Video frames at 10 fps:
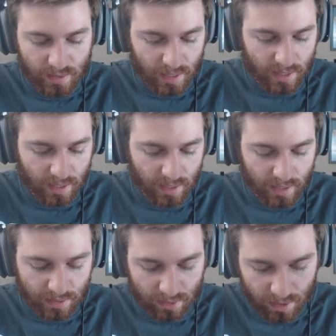Sadly, he
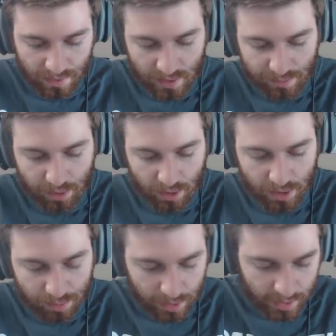didn't get there on this
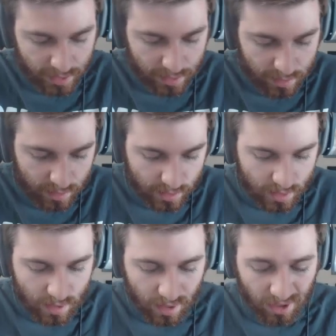push, but
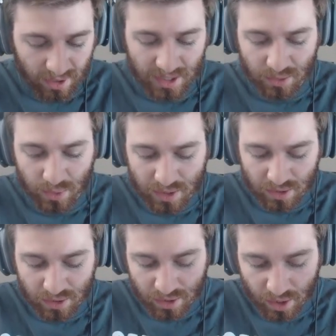our Electro
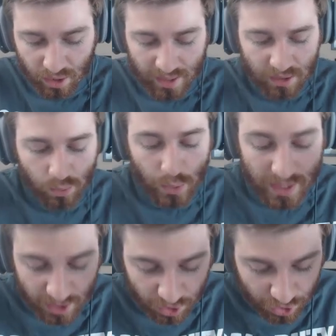Wizard, our Electro
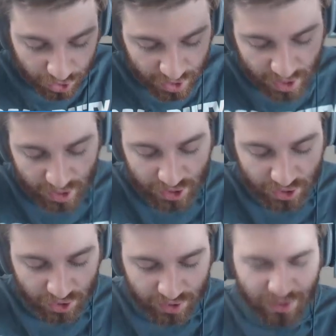Wizard
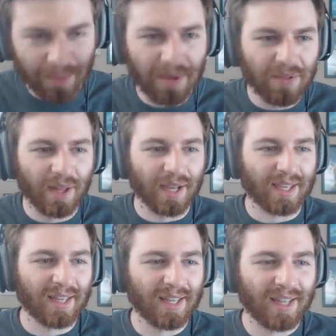should, dude, I'm having like
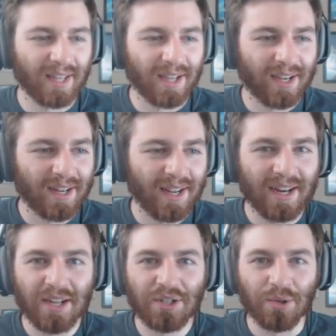
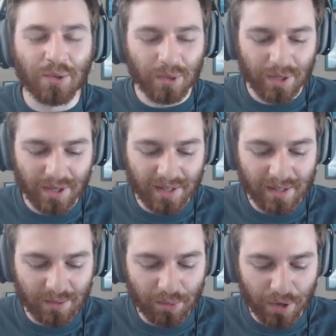an issue
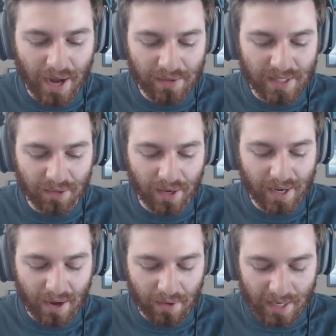pronouncing
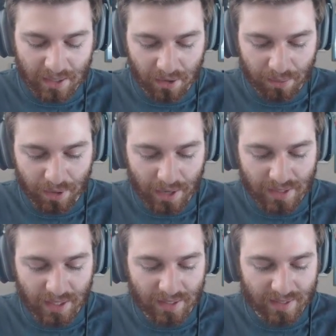right now, and I don't,
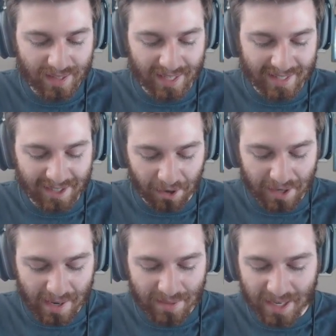pronouncing like
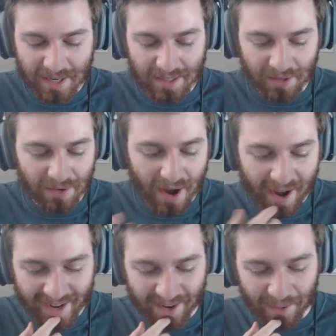card names, I do
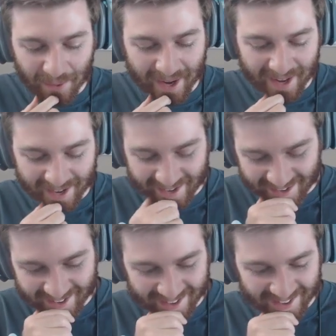not know why.